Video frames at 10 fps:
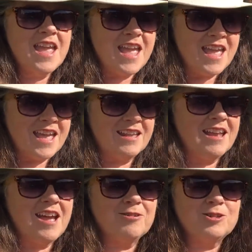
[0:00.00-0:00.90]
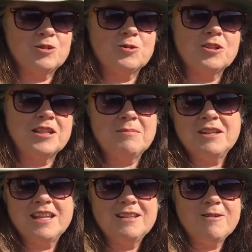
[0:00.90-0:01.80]
and how to store the
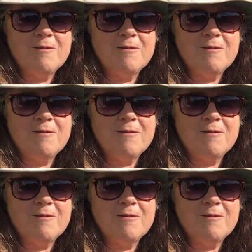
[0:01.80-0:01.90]
lemonade